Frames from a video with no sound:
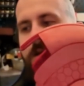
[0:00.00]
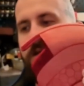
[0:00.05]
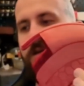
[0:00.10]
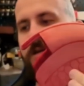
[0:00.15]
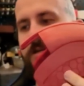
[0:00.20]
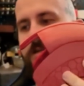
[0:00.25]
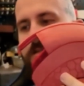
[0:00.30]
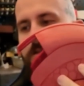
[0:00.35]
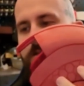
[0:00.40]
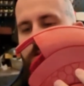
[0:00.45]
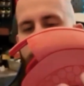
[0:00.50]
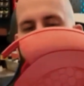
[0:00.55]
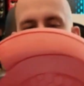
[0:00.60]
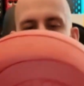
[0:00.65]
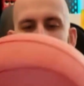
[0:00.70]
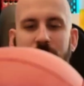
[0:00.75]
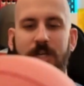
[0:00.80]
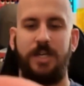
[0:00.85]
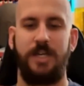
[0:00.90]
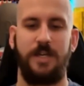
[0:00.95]
that goes on
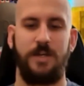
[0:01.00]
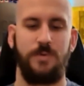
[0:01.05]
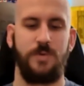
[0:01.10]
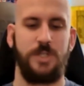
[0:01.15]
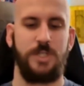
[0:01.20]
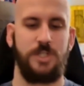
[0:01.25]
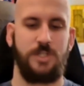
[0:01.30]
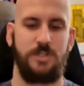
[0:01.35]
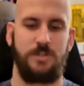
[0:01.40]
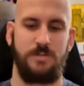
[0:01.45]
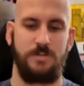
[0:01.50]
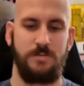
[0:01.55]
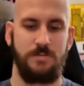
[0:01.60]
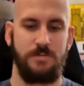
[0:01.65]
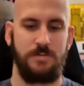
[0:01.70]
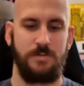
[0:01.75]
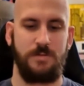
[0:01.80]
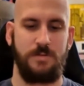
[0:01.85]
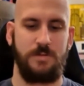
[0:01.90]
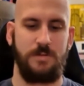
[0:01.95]
here, which
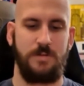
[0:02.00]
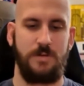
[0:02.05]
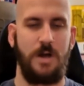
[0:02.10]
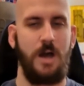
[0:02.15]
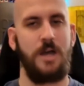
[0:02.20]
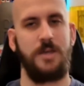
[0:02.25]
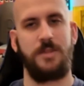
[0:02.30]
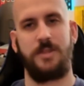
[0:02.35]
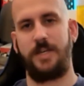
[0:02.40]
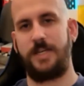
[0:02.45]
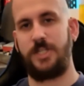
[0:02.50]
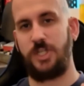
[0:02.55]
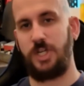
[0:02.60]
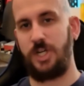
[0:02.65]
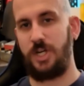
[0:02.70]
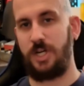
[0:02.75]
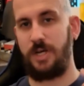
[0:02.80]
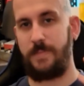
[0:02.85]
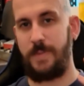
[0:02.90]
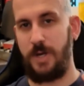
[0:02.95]
I think is going to
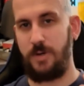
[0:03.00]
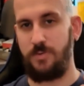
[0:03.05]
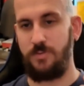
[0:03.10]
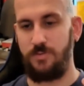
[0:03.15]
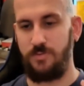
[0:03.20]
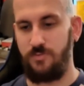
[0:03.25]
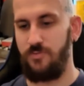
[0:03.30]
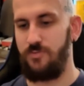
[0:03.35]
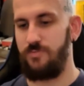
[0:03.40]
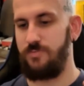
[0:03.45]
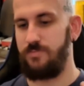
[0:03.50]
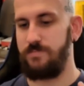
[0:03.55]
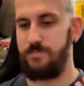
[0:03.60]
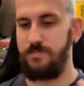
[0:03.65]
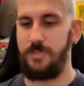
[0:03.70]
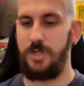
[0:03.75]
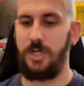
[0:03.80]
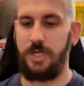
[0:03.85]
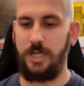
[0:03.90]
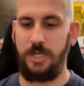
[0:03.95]
come out
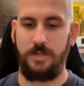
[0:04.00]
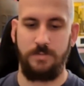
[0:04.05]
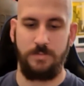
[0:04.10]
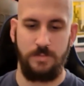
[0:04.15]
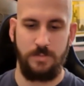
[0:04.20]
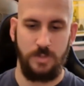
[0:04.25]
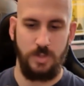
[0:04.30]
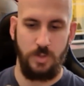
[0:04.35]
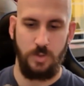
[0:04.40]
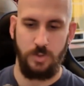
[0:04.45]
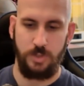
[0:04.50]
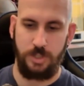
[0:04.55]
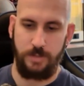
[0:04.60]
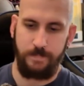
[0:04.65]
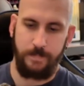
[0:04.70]
looking awesome.